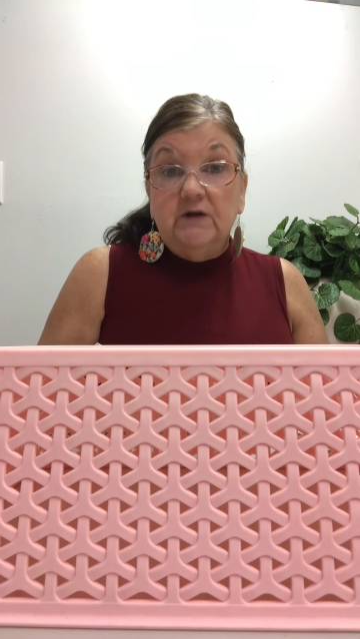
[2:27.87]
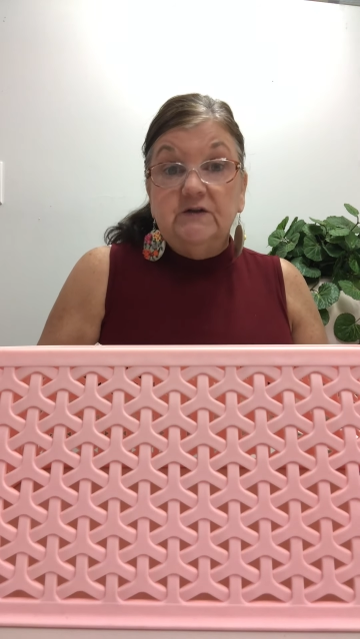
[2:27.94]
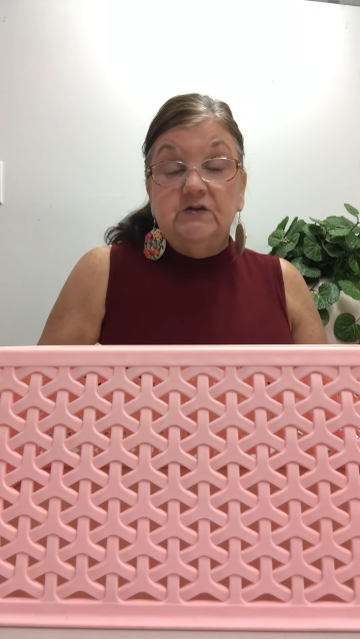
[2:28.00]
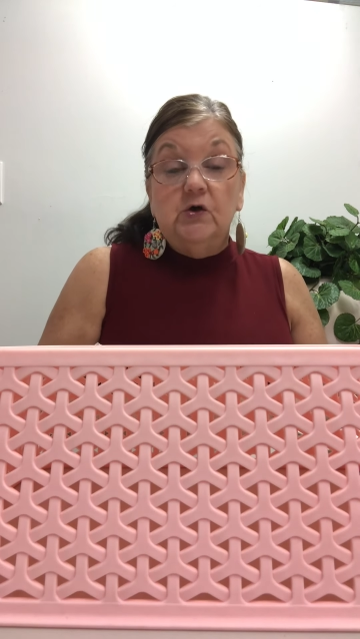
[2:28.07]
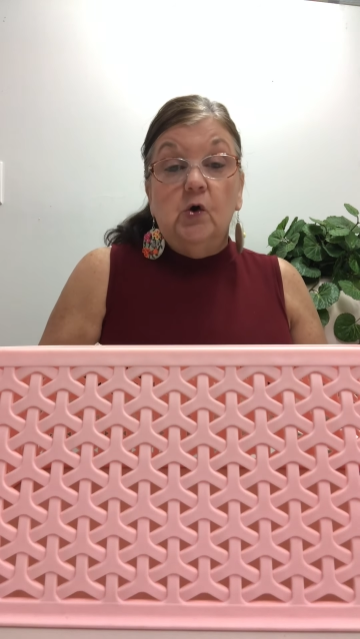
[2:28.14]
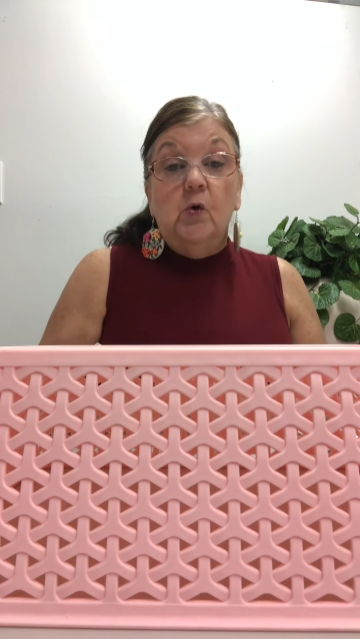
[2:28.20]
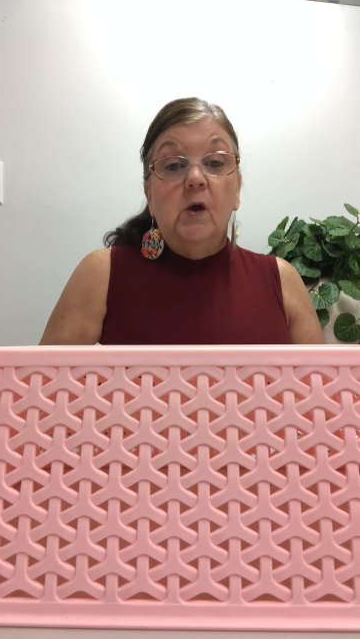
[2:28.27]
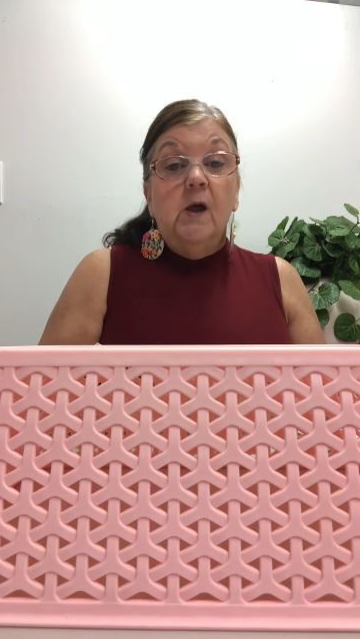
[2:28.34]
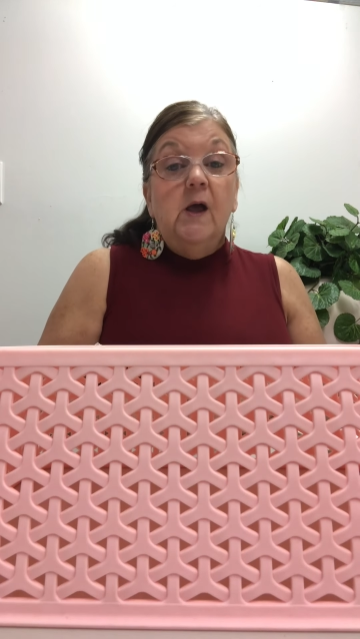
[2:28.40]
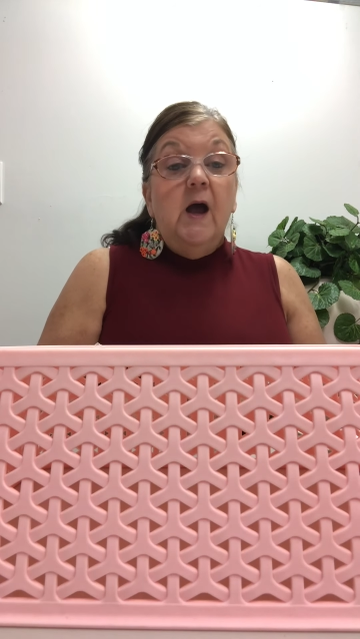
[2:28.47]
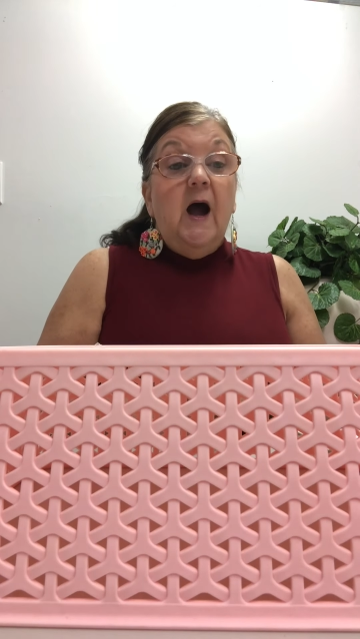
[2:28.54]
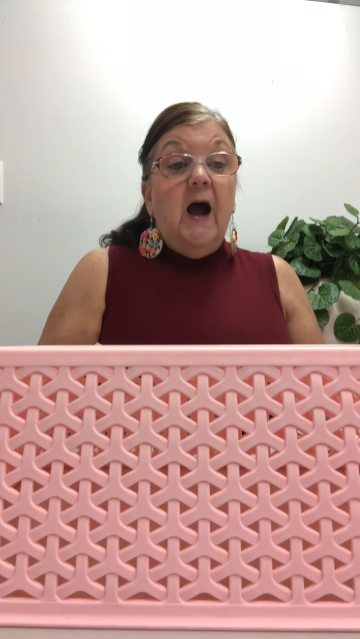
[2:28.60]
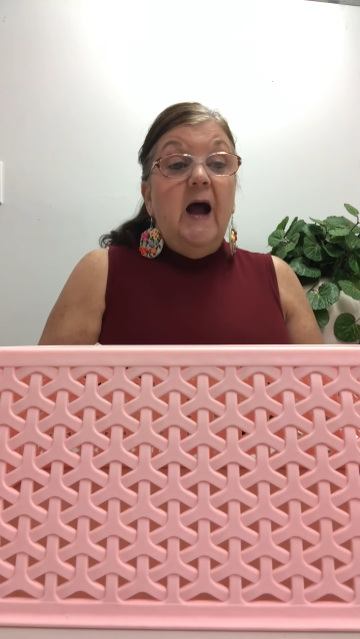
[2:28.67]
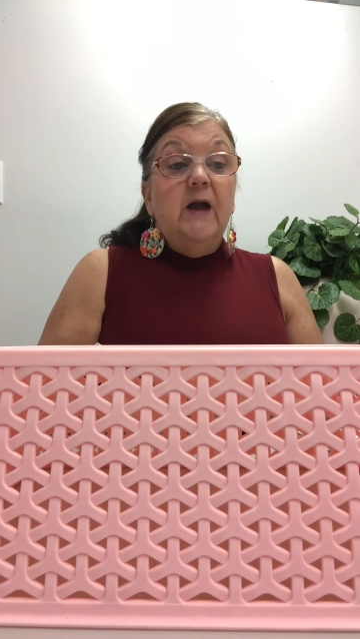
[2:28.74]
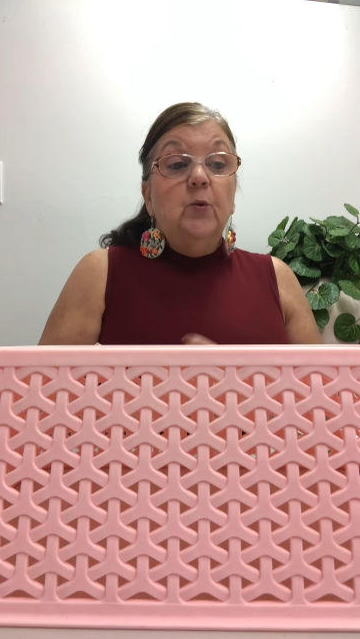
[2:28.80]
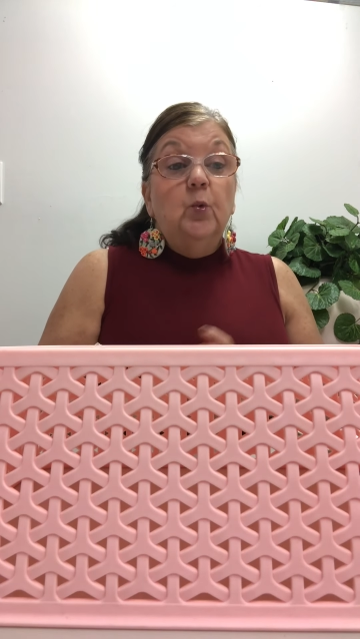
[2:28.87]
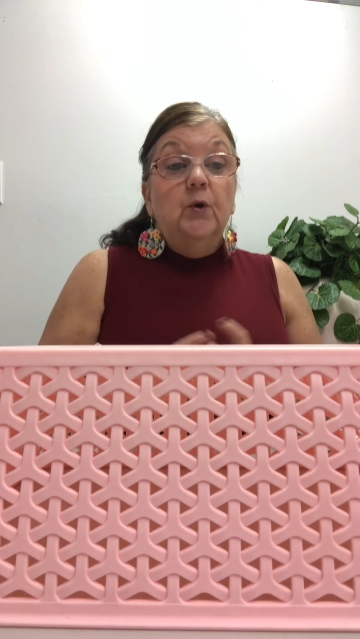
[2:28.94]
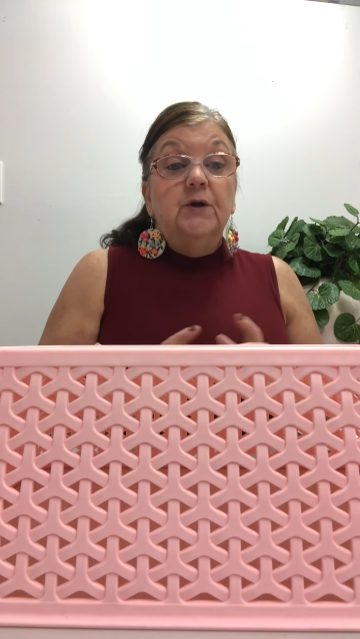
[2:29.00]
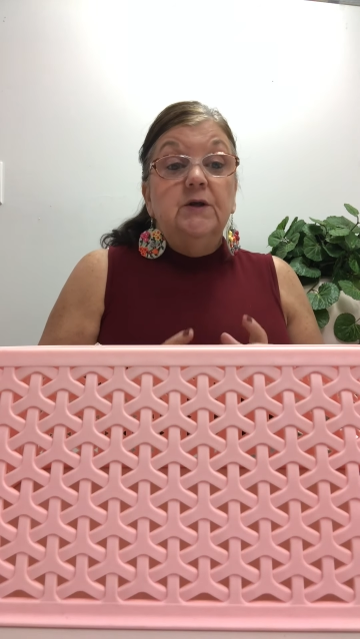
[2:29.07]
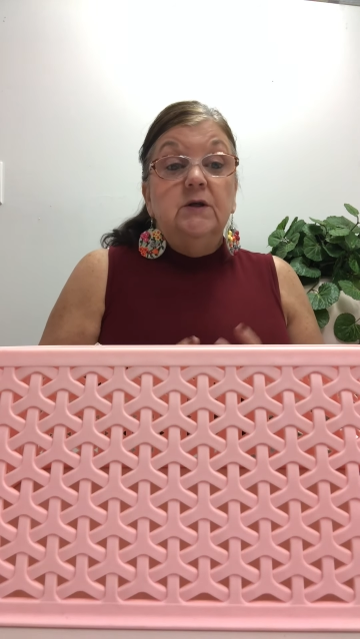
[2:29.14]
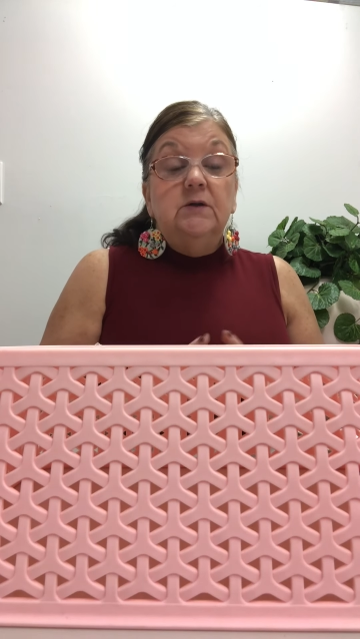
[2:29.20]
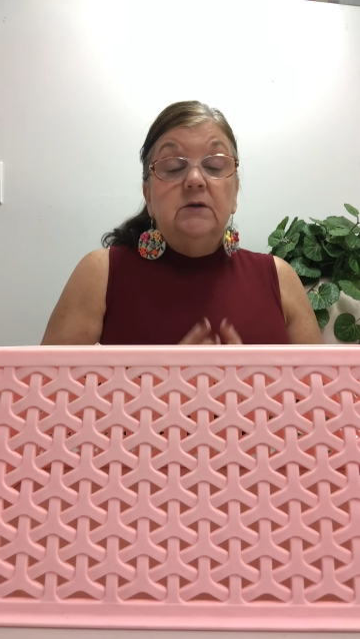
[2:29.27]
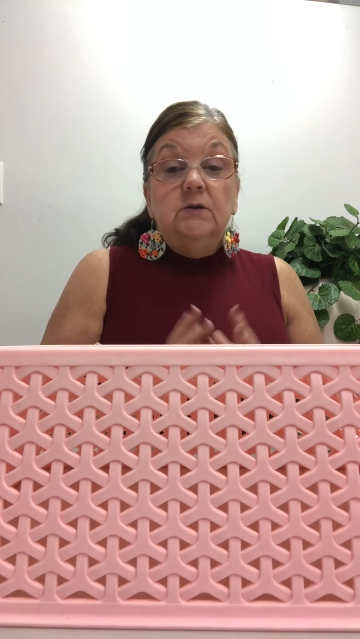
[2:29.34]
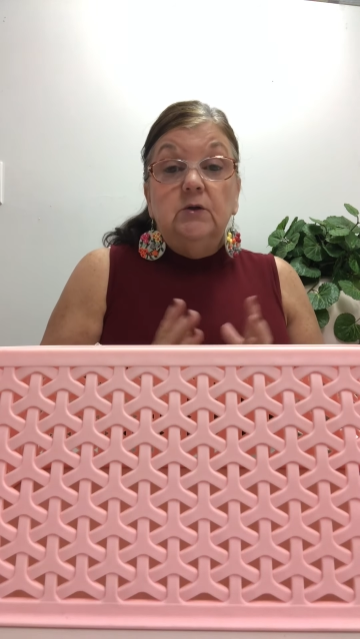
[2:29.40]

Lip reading: So I wouldn't,